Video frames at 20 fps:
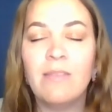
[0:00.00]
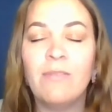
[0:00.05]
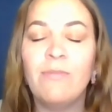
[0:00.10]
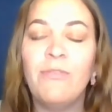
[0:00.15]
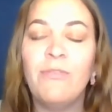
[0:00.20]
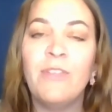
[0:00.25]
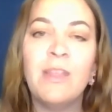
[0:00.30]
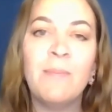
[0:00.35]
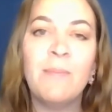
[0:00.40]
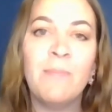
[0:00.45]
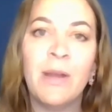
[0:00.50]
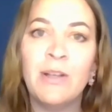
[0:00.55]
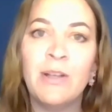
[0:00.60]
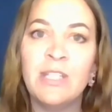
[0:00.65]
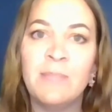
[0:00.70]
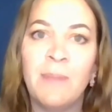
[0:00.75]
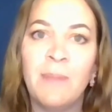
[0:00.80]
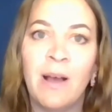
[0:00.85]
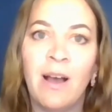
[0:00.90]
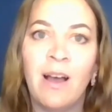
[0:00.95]
for the
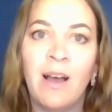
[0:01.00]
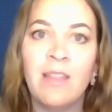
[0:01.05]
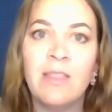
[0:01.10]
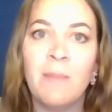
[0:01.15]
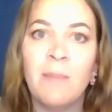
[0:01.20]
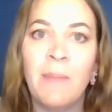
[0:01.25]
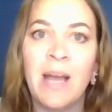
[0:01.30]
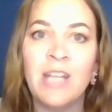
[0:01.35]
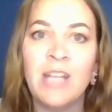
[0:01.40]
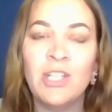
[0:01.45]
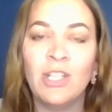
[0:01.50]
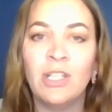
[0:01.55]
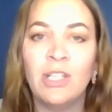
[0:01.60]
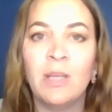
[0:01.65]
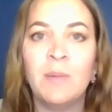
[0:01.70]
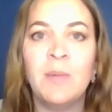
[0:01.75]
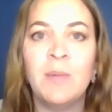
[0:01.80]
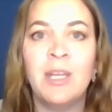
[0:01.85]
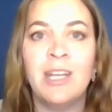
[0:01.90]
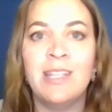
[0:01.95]
most part the pageant
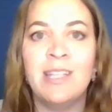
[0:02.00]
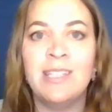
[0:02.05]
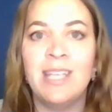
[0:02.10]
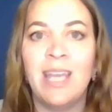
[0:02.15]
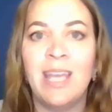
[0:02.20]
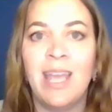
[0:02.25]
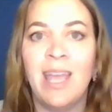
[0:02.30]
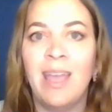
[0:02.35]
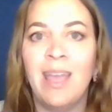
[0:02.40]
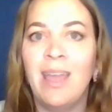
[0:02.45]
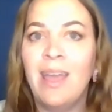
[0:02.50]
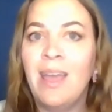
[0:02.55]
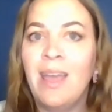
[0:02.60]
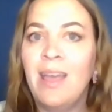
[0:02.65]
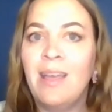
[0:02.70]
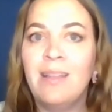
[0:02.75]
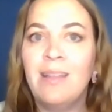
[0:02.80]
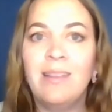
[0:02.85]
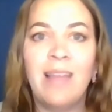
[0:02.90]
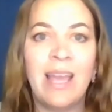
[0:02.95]
community
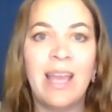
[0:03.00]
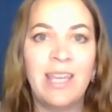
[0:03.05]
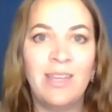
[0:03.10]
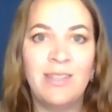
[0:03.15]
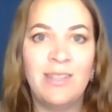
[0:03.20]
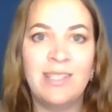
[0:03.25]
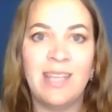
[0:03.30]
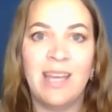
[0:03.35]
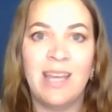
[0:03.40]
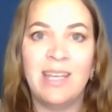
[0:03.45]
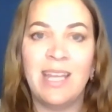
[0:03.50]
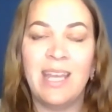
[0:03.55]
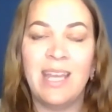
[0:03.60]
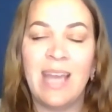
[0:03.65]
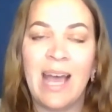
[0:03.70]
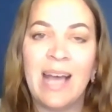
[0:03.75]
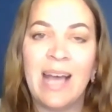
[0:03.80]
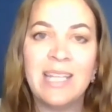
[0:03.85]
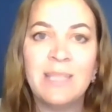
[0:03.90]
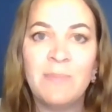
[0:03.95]
like you said it
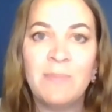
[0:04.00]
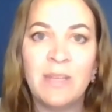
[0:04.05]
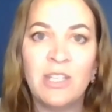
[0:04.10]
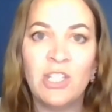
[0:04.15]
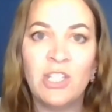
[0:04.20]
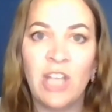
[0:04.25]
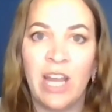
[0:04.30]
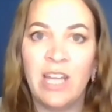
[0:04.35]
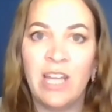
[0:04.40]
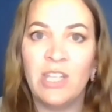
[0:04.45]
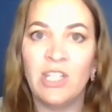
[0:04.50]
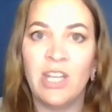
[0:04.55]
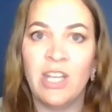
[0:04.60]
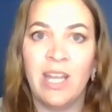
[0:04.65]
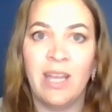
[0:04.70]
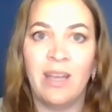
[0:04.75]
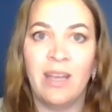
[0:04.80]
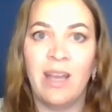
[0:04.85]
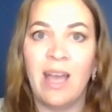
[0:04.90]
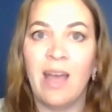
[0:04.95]
has been
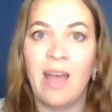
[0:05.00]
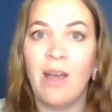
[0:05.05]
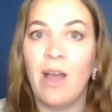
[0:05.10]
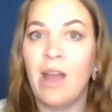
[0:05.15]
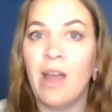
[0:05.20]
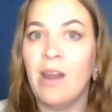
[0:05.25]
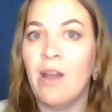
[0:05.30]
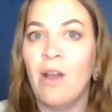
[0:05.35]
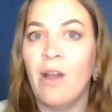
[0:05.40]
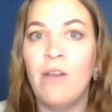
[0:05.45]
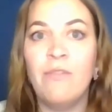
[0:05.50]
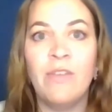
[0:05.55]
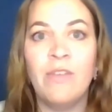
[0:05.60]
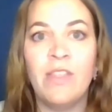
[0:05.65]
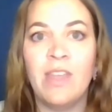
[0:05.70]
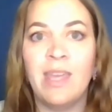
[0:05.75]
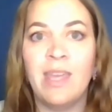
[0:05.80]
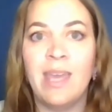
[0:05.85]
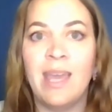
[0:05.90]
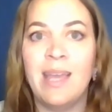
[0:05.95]
changing and over
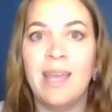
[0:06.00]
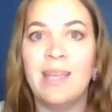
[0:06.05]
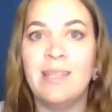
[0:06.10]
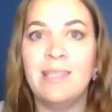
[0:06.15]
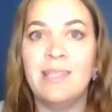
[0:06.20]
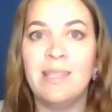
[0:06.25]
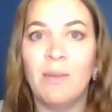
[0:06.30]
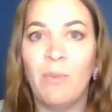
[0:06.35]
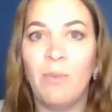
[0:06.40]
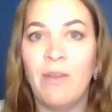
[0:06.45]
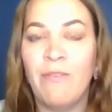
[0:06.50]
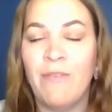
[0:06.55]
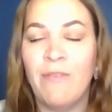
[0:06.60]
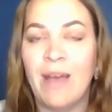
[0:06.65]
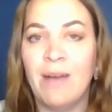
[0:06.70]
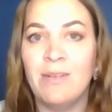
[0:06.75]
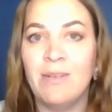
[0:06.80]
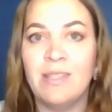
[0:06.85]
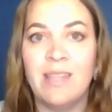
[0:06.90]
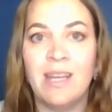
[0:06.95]
the years we
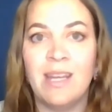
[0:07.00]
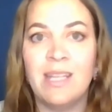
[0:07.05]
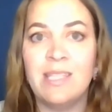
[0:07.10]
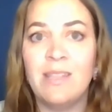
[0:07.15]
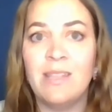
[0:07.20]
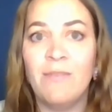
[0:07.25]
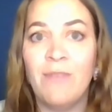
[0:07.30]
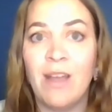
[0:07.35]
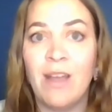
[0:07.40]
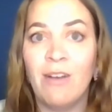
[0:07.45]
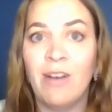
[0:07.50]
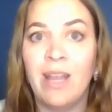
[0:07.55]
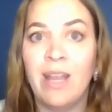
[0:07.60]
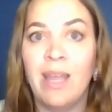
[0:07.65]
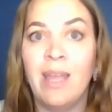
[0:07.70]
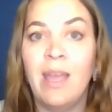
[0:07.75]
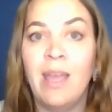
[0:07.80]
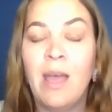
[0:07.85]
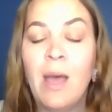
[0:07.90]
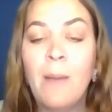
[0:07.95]
found that it's a
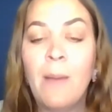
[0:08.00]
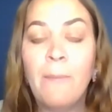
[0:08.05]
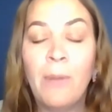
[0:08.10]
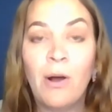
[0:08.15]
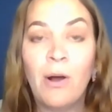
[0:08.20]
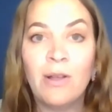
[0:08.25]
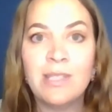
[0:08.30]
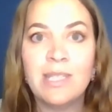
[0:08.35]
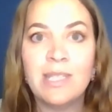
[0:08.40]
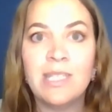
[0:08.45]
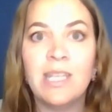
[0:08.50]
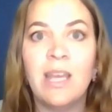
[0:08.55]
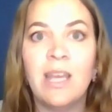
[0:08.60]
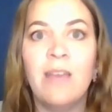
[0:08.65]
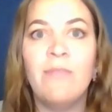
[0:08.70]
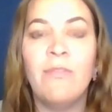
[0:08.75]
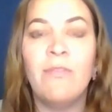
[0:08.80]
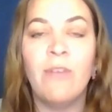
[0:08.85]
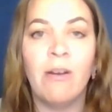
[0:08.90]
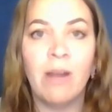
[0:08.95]
very
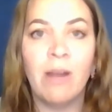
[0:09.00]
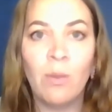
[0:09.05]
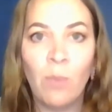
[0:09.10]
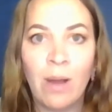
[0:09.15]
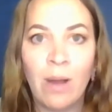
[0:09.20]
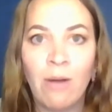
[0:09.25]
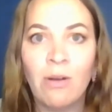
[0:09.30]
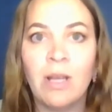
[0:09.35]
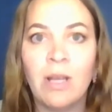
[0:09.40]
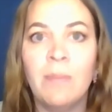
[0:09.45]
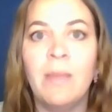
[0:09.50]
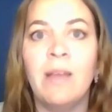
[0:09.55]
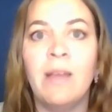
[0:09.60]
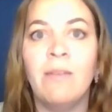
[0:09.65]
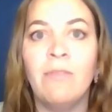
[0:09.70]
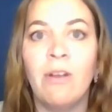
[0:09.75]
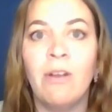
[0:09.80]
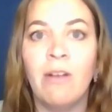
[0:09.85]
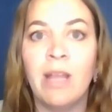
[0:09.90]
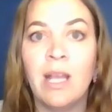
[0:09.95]
positive very welcoming
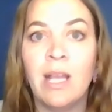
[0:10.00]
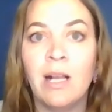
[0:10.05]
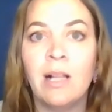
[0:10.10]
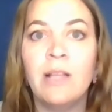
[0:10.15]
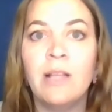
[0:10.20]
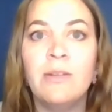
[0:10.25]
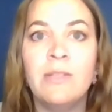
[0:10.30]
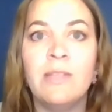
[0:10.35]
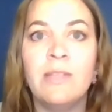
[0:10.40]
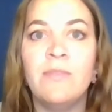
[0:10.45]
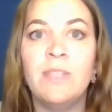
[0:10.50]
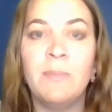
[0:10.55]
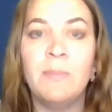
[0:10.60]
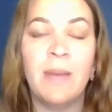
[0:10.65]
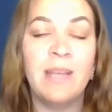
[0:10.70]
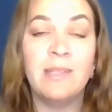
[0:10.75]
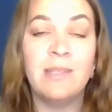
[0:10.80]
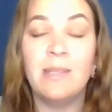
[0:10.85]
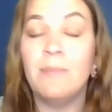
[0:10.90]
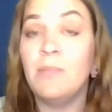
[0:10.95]
very inclusive
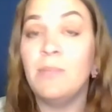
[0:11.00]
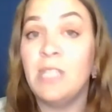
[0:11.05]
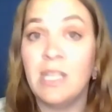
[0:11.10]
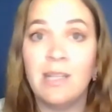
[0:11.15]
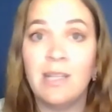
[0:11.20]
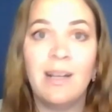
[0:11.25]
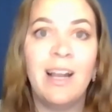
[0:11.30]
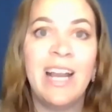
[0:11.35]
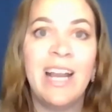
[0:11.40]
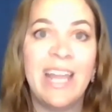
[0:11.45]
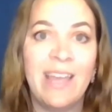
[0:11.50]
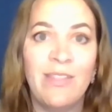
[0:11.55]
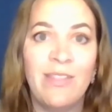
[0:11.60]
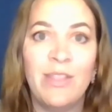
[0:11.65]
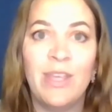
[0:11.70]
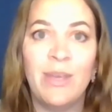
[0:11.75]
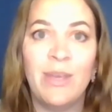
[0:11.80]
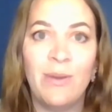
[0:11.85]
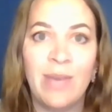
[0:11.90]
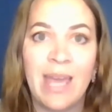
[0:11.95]
space particularly in
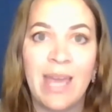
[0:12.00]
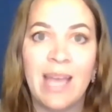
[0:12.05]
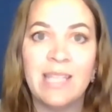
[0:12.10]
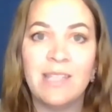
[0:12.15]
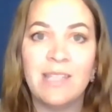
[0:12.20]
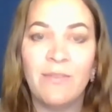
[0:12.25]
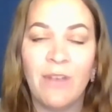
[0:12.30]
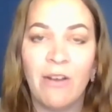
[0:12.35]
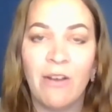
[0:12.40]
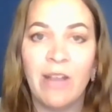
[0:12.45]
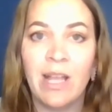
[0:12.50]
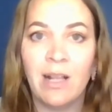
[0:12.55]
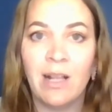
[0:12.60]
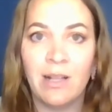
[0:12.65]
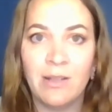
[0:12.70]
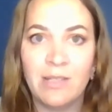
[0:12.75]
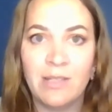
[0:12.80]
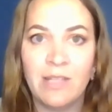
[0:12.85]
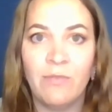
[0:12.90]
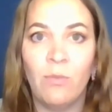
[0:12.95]
the UK it's a very
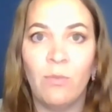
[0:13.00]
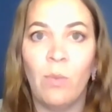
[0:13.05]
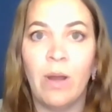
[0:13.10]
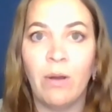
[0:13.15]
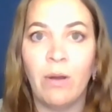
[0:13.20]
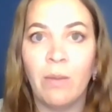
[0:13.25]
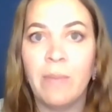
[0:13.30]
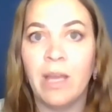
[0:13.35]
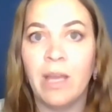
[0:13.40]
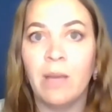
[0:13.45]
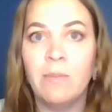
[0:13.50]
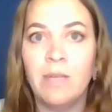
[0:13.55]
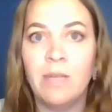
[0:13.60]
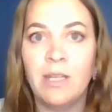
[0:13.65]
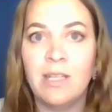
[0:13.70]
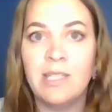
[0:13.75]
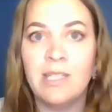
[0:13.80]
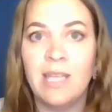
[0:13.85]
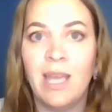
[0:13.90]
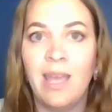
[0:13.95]
inclusive and welcoming
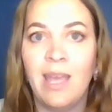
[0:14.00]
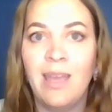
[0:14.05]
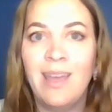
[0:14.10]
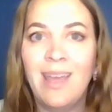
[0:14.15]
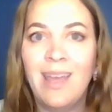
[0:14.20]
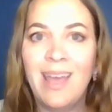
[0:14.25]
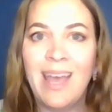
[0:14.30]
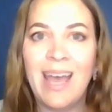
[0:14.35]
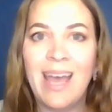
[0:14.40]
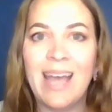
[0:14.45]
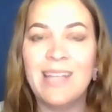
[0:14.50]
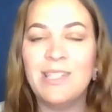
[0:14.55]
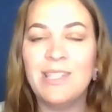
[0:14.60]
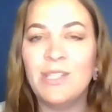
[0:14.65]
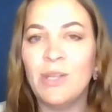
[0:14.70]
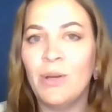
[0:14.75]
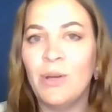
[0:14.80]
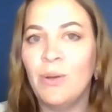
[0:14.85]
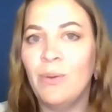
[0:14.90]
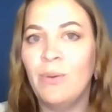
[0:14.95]
community and
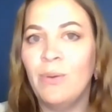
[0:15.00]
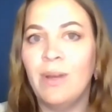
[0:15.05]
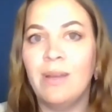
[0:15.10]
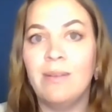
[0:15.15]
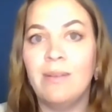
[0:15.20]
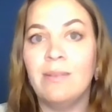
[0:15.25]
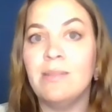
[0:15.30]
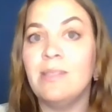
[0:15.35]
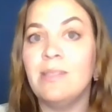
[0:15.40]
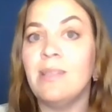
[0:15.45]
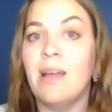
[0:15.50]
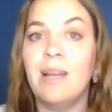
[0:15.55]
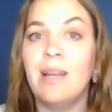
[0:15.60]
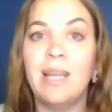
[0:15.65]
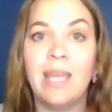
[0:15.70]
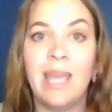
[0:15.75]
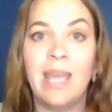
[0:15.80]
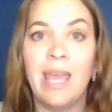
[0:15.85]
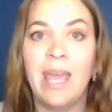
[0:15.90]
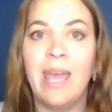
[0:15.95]
so
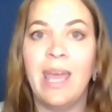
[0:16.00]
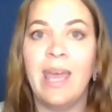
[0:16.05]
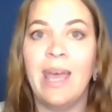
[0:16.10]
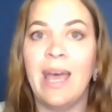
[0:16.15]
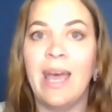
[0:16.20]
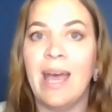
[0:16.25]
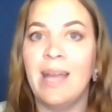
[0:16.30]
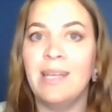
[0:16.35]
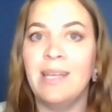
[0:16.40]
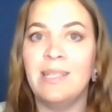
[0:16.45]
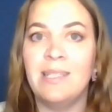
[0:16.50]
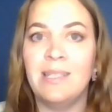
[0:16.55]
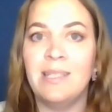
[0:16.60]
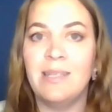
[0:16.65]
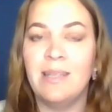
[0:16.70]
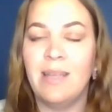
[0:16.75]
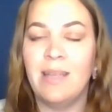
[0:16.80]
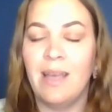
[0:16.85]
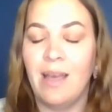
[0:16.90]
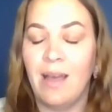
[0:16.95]
certainly here and
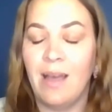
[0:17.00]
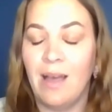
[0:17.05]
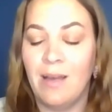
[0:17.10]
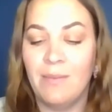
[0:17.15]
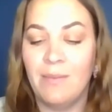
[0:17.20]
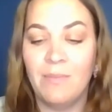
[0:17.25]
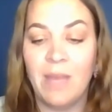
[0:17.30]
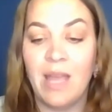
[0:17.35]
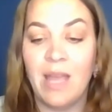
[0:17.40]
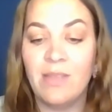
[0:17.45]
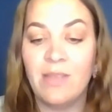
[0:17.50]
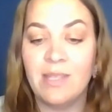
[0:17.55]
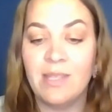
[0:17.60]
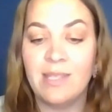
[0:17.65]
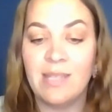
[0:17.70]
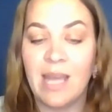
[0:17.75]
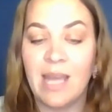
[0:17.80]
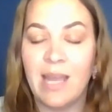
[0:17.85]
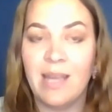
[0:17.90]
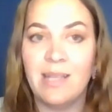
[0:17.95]
um, in the
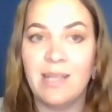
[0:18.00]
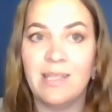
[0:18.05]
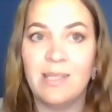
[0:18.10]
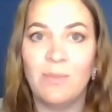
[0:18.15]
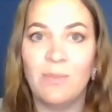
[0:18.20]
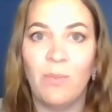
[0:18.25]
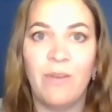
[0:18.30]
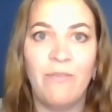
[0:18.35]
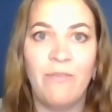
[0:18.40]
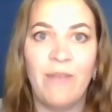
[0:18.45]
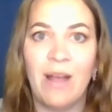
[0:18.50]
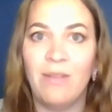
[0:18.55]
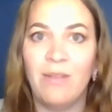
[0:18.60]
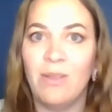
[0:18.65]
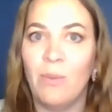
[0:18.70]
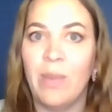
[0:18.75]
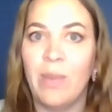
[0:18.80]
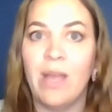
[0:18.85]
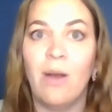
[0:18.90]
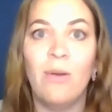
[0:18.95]
States, we found
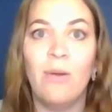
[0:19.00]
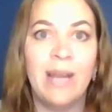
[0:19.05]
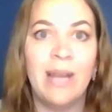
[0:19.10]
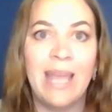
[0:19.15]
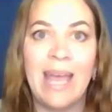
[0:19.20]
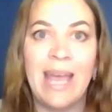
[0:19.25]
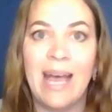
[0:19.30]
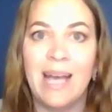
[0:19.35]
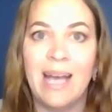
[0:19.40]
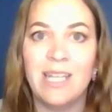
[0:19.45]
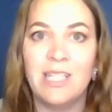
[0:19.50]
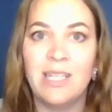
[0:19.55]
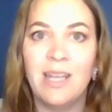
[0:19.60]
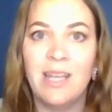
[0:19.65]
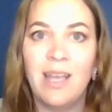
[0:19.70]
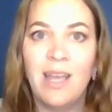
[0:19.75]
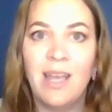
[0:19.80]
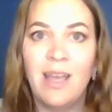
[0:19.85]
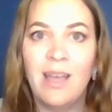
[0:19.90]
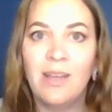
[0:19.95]
that we only had
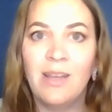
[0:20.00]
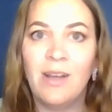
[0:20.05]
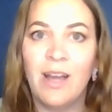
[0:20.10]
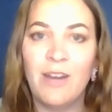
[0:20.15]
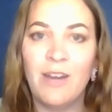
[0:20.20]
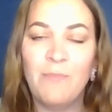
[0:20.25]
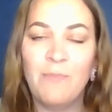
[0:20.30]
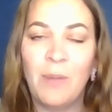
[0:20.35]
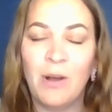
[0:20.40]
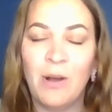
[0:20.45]
kind of